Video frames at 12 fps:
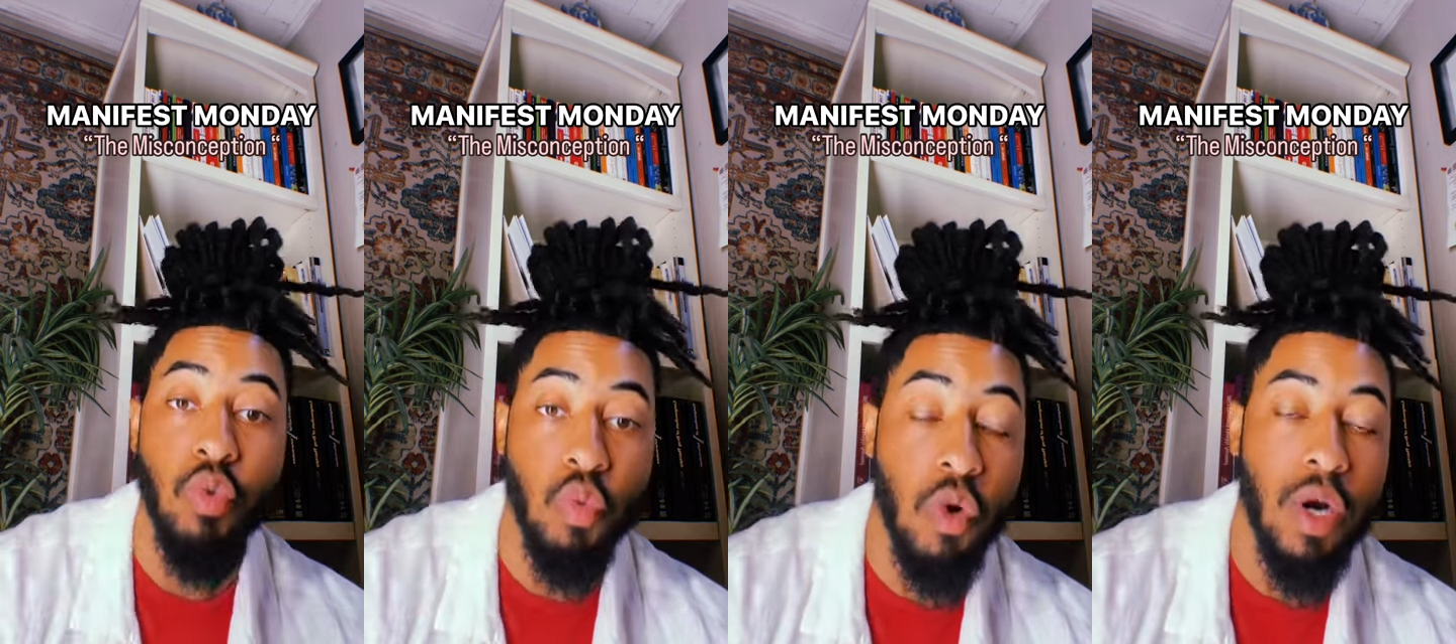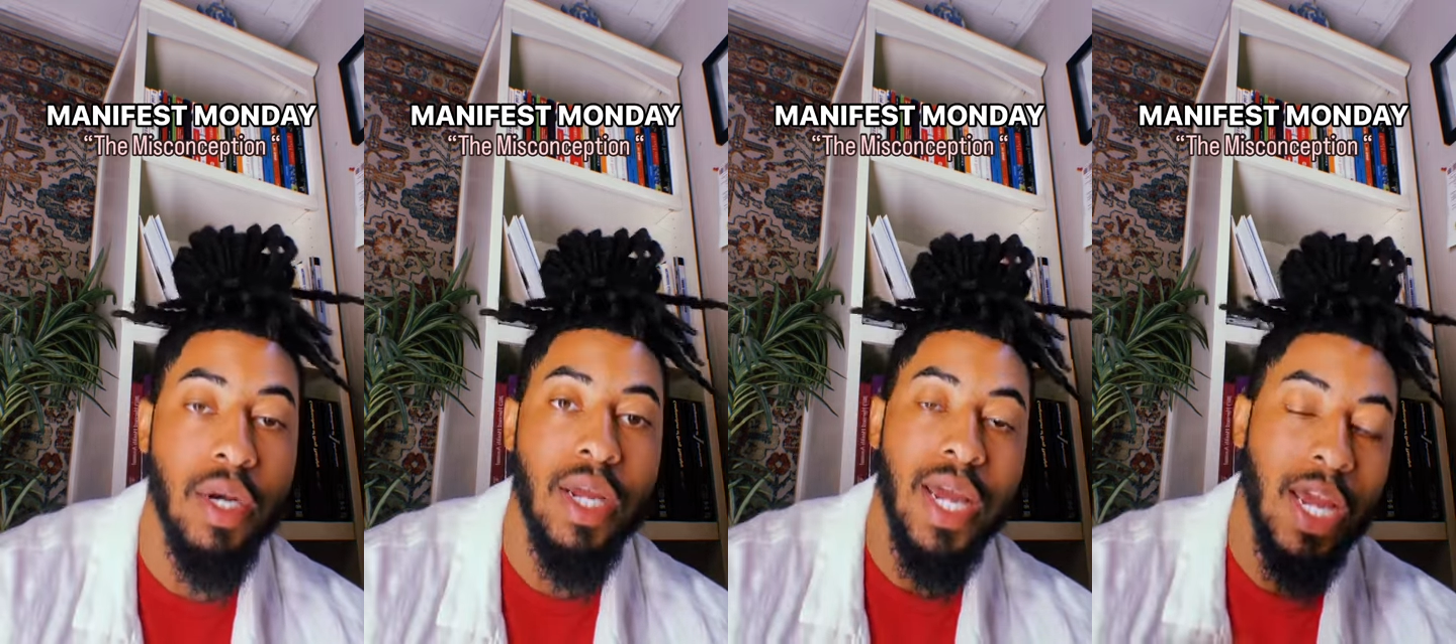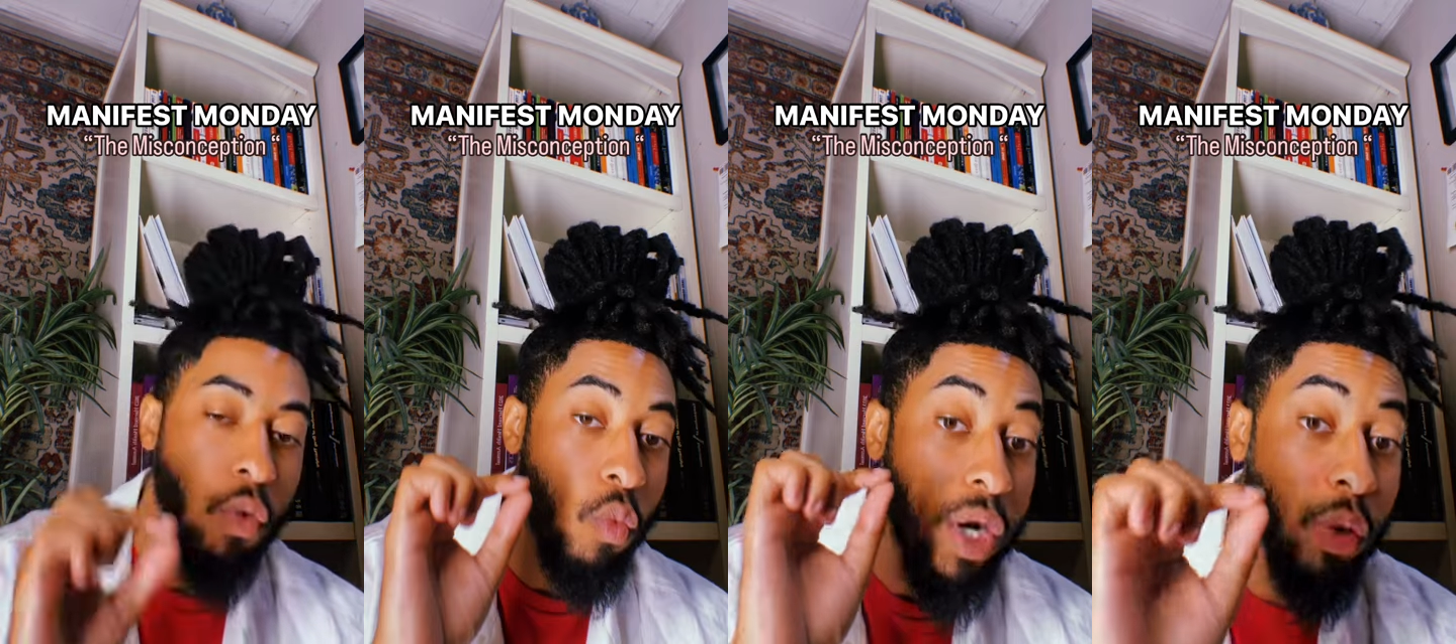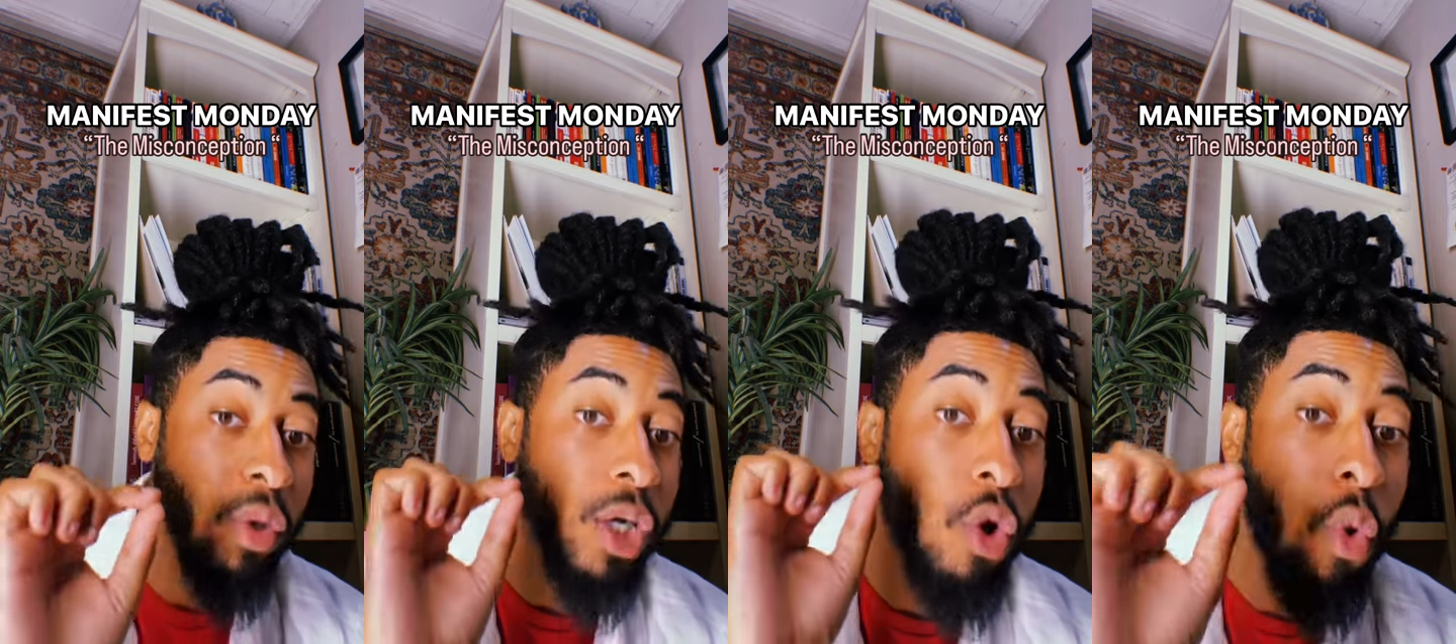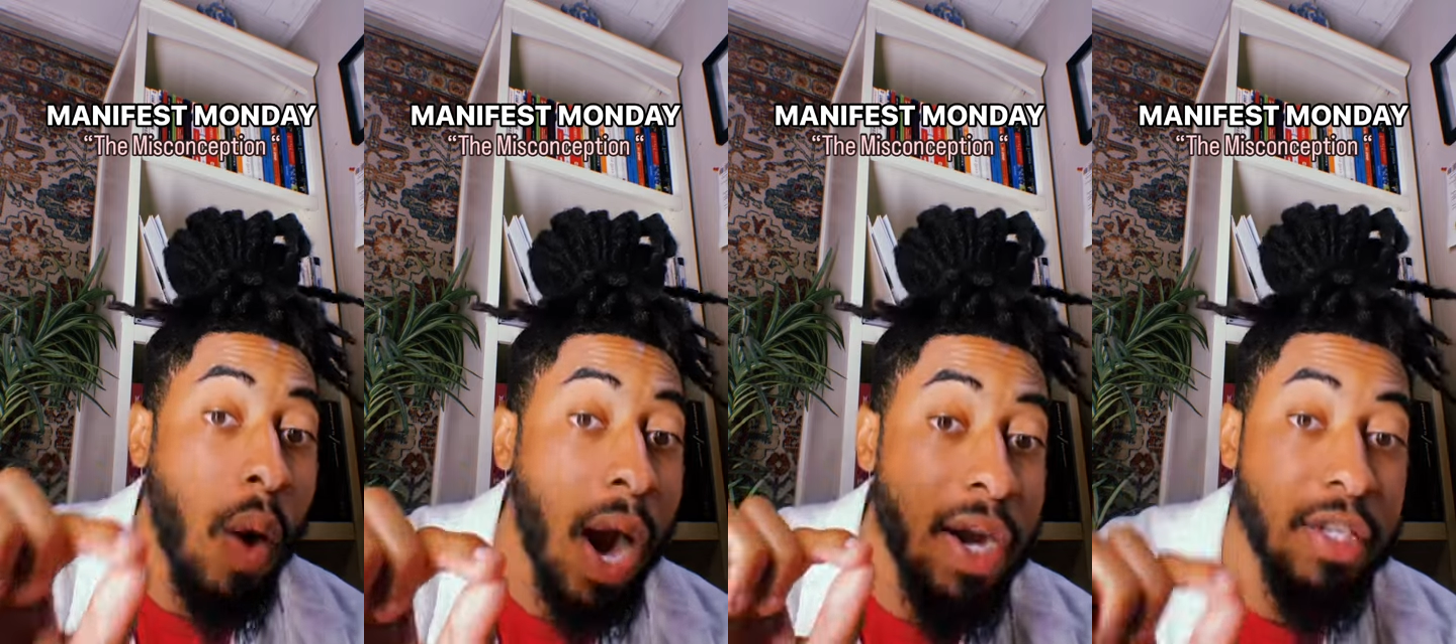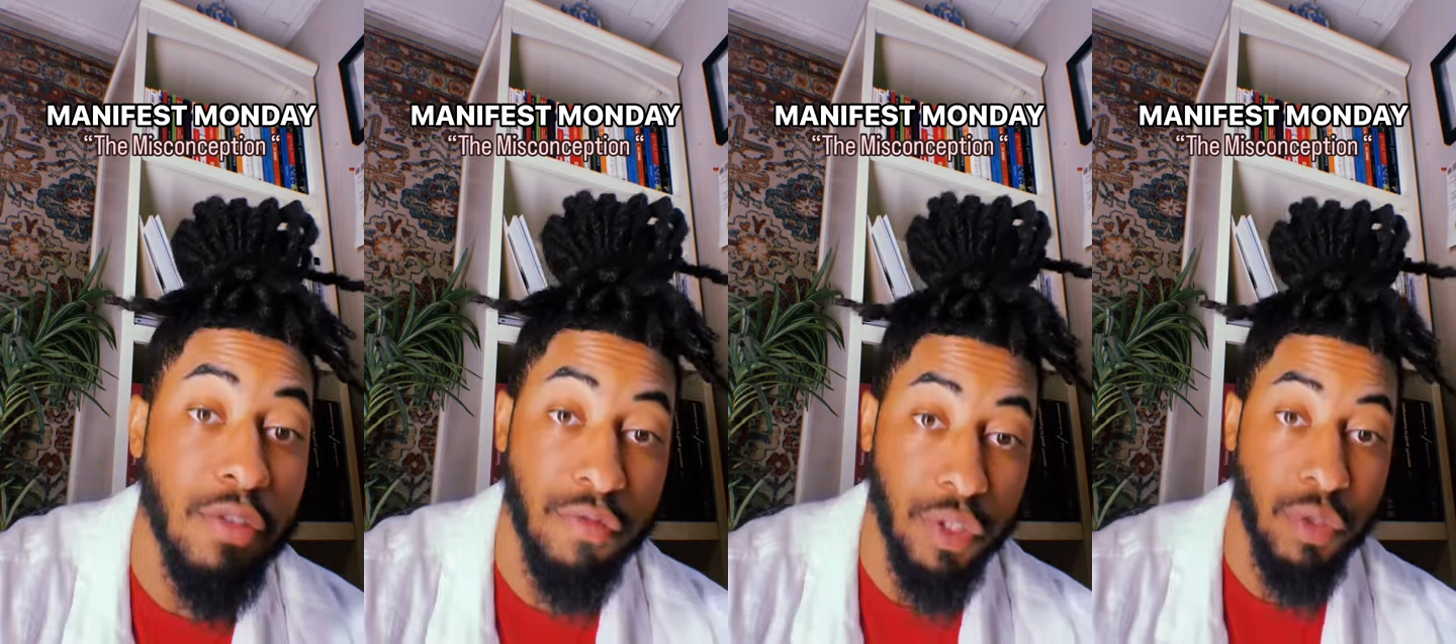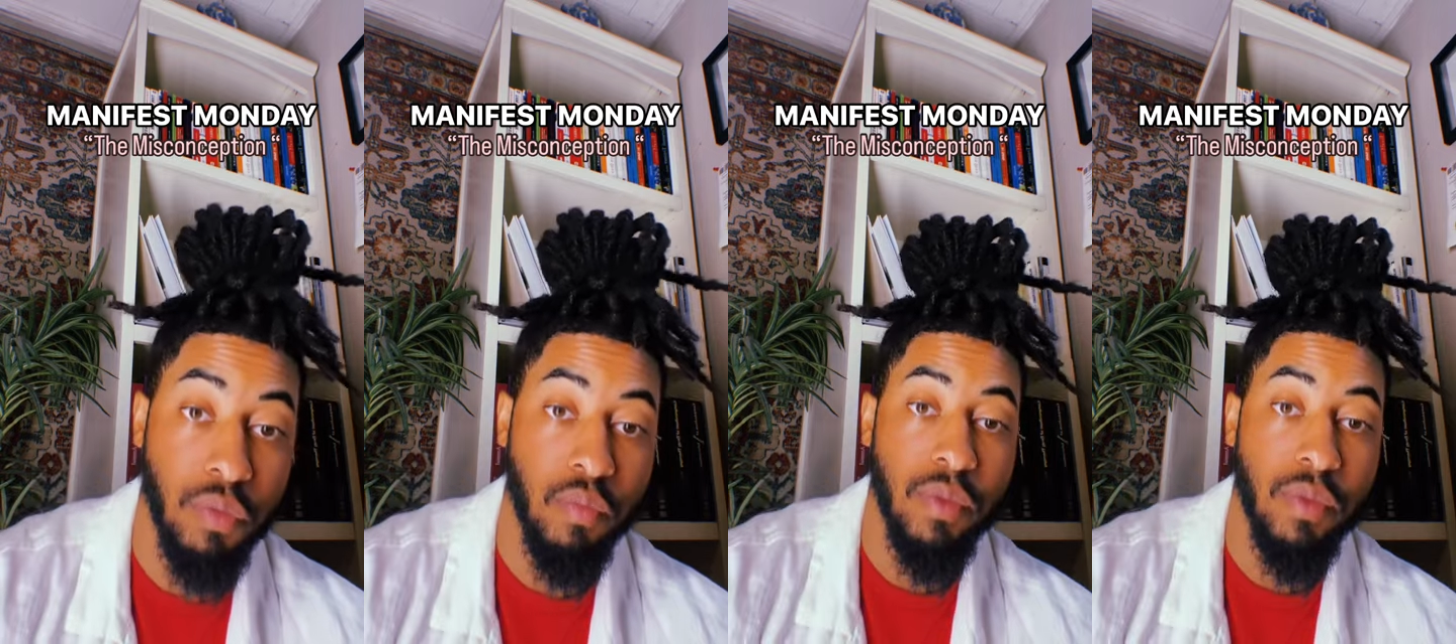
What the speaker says: want and what it requires of you